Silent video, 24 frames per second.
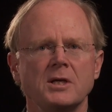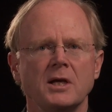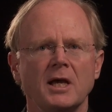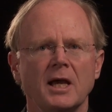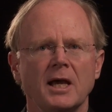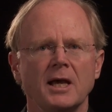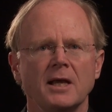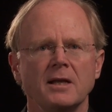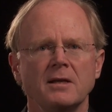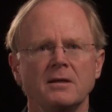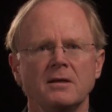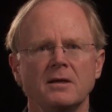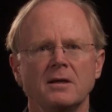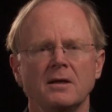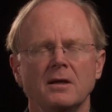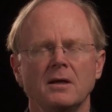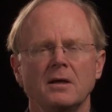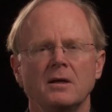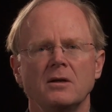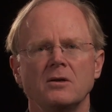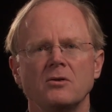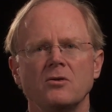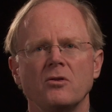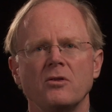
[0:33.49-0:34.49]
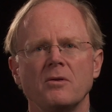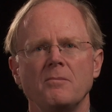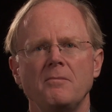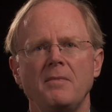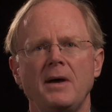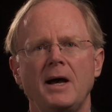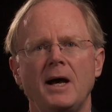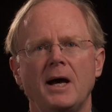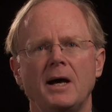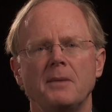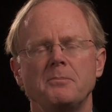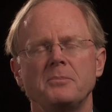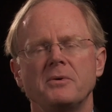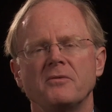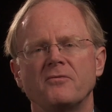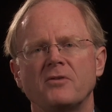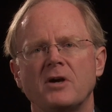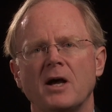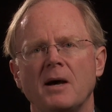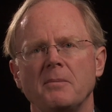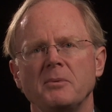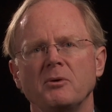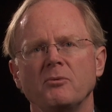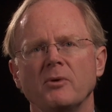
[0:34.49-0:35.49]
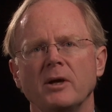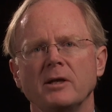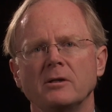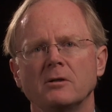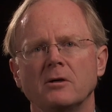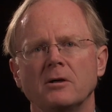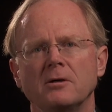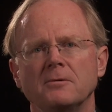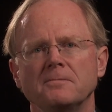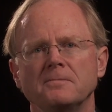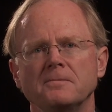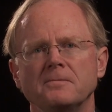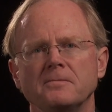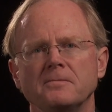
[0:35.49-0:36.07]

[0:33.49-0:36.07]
again to the map of copyright law.